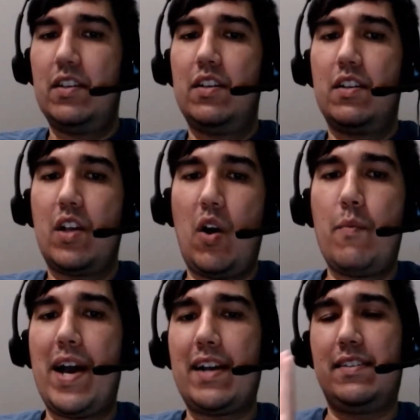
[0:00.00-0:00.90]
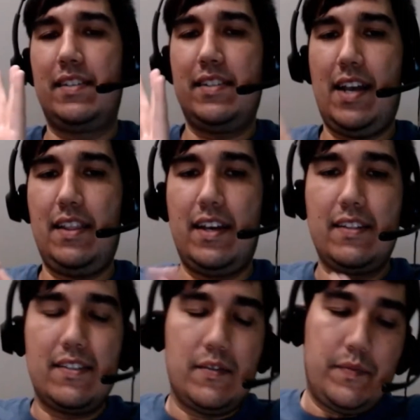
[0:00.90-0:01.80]
going back to the
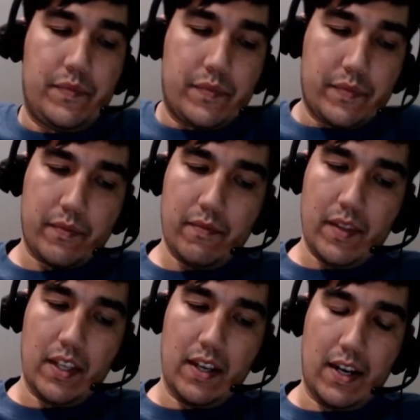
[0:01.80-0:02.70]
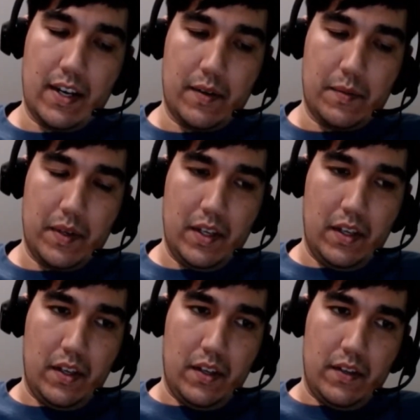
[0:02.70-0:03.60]
sidelines.
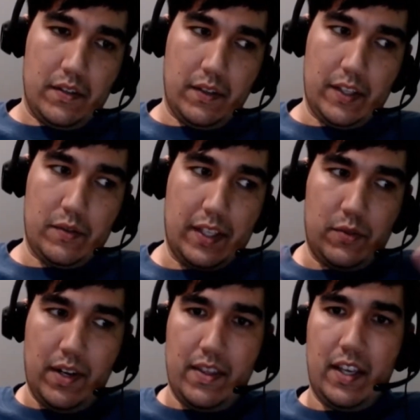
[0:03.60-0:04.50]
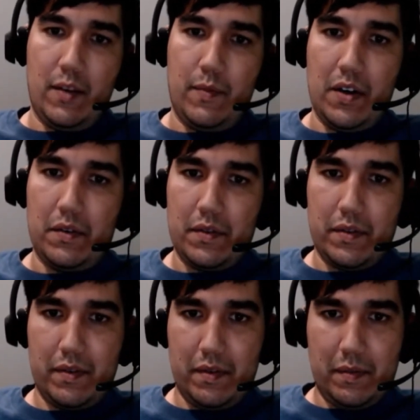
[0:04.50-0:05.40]
So that's what I think about
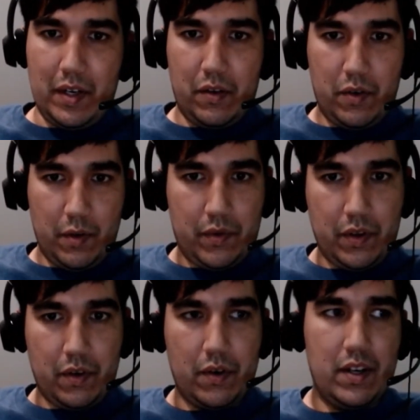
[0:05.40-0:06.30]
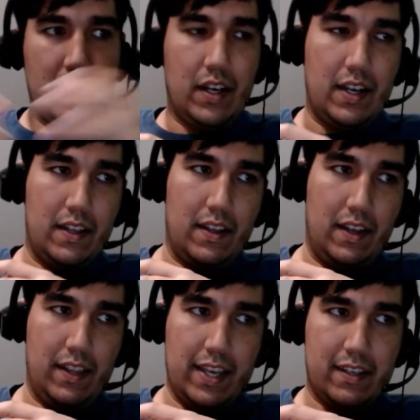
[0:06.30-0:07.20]
crypto.
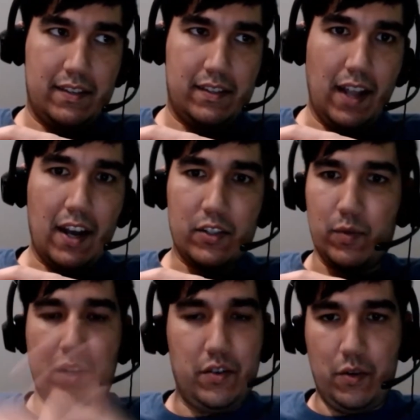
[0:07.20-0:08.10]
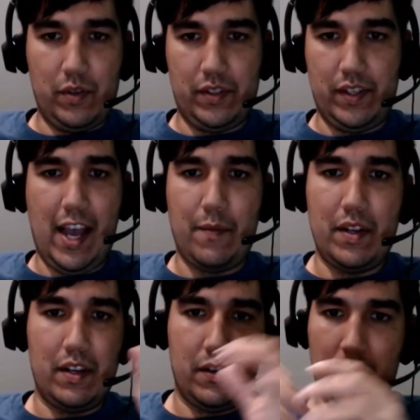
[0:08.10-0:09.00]
Unlike stocks, where I don't know what's going to
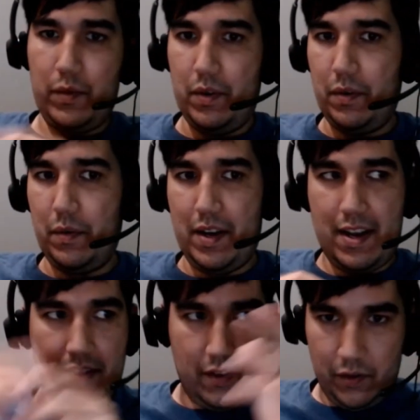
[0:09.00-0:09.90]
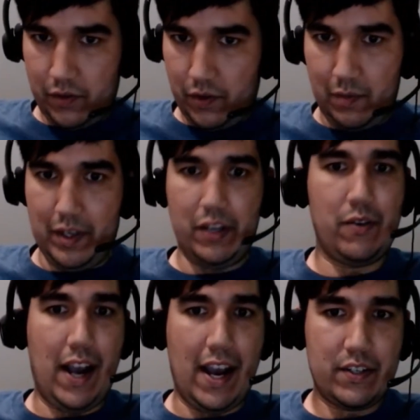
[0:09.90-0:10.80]
happen, crypto, there's going to be a
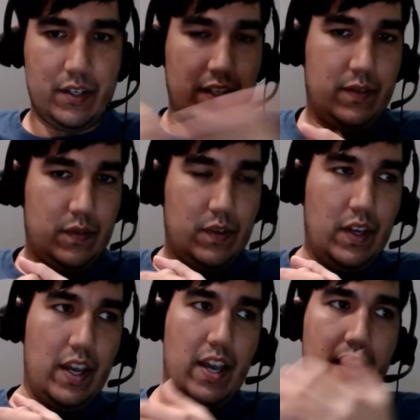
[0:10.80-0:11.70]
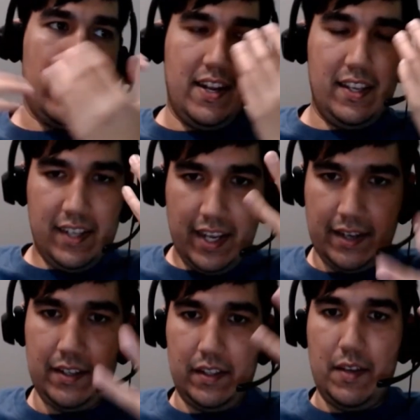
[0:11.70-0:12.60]
crash. It is
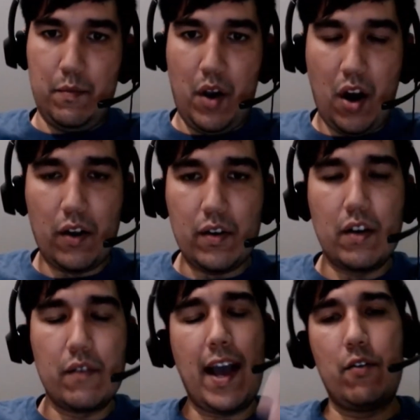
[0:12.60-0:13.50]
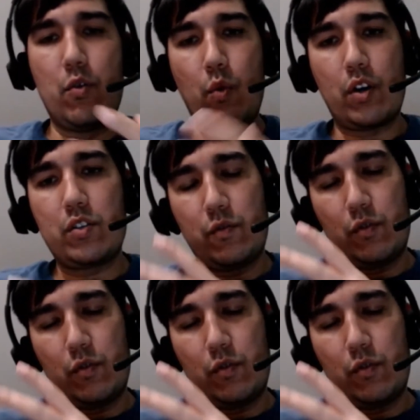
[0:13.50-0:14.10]
inherently part of how it works for